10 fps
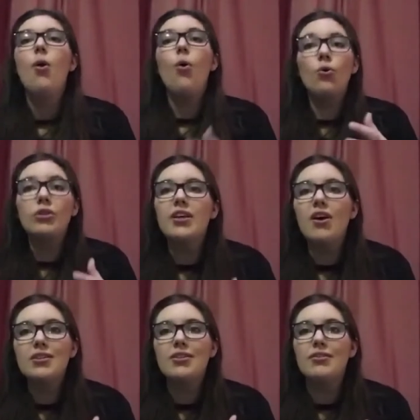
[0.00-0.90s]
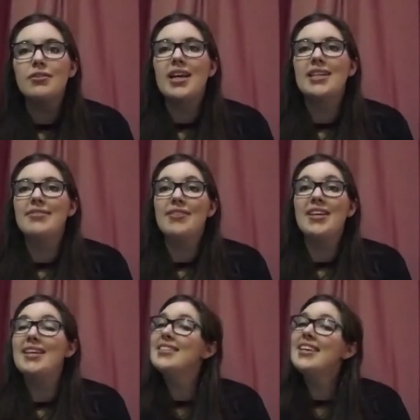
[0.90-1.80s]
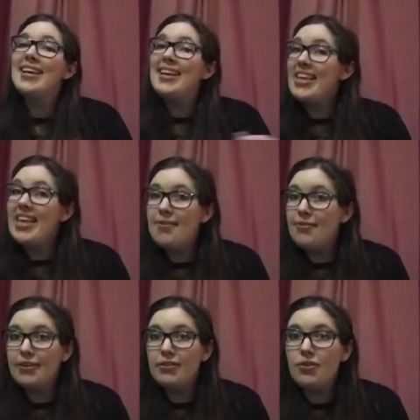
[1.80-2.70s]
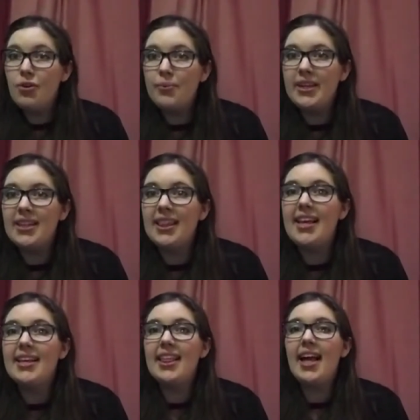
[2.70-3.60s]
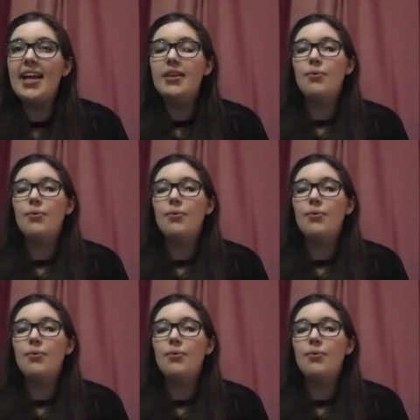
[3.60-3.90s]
holding on to those kinds of things. If there's nobody like that,